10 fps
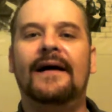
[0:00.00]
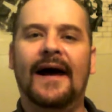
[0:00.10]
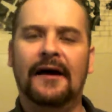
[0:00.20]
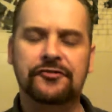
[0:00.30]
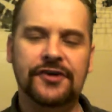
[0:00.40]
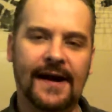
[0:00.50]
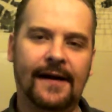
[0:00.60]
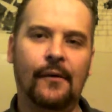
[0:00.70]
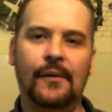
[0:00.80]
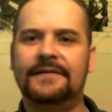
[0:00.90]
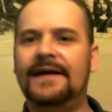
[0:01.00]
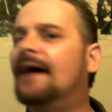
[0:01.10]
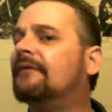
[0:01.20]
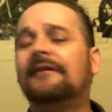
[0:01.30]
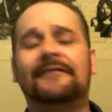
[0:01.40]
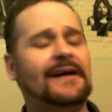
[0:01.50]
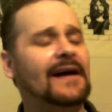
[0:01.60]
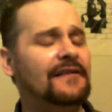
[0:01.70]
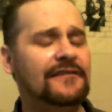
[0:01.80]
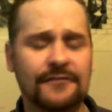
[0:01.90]
and check out what they have, because they
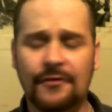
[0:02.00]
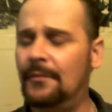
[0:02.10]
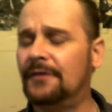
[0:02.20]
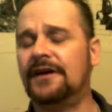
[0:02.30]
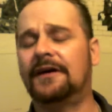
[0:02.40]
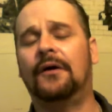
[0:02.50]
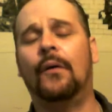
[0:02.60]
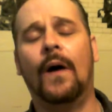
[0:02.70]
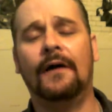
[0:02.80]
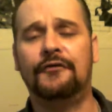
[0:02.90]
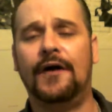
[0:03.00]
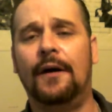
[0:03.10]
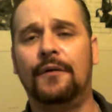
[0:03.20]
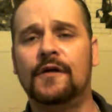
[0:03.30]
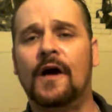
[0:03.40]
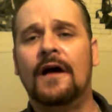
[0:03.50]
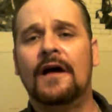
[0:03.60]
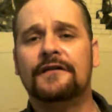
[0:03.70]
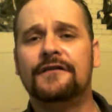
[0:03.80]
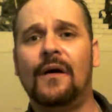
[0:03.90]
got so much I could go on for hours.
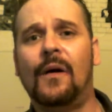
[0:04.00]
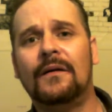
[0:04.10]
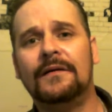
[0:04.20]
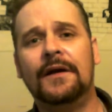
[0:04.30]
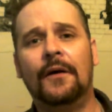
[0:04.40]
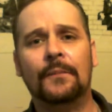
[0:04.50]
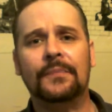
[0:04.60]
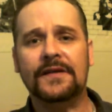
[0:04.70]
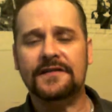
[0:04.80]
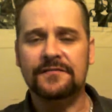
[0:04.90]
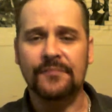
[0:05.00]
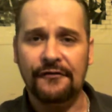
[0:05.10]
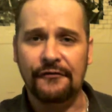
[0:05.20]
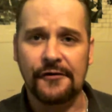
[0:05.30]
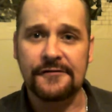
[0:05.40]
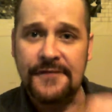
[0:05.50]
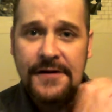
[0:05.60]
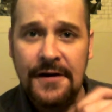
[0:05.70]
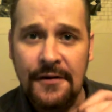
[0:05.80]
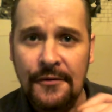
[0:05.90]
So, you know, this is my first
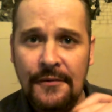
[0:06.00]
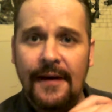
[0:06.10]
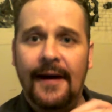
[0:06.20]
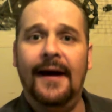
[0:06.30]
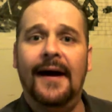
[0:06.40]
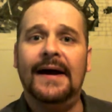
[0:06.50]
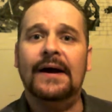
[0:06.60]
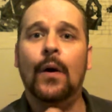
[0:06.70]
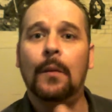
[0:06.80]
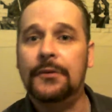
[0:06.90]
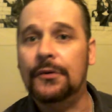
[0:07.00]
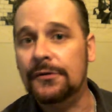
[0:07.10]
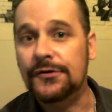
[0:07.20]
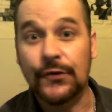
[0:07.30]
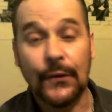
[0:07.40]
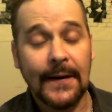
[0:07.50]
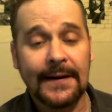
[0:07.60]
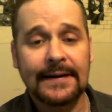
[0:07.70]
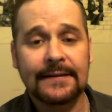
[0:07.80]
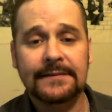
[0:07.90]
video. I hope you
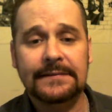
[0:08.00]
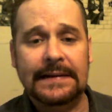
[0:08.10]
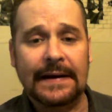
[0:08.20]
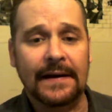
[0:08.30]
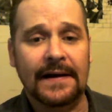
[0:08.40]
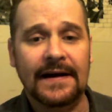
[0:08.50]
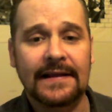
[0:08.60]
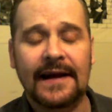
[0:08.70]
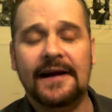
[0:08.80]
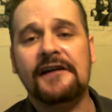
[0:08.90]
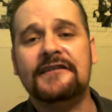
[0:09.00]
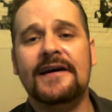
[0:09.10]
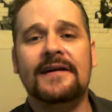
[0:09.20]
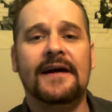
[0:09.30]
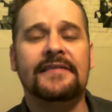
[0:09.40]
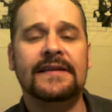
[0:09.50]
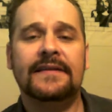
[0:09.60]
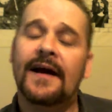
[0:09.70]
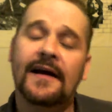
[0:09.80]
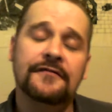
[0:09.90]
enjoyed it. Like I said, I think
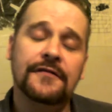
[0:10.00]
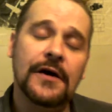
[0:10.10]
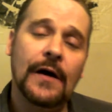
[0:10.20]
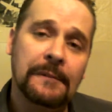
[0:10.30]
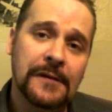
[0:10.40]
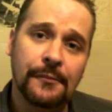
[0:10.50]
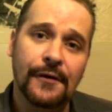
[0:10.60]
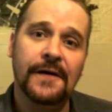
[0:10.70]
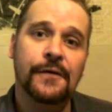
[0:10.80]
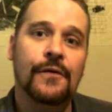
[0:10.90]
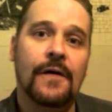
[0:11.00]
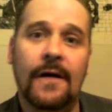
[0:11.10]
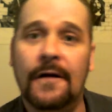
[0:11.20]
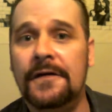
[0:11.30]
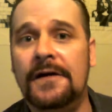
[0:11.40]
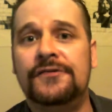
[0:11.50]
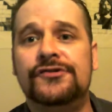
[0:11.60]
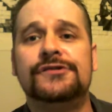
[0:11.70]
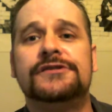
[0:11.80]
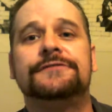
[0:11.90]
the next video I'm going to bring you are the
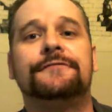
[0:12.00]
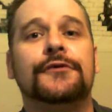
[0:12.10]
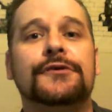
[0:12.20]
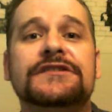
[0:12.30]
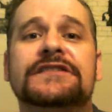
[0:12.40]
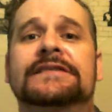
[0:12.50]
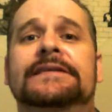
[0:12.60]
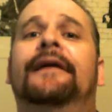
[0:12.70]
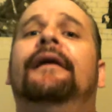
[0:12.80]
juicy fruits.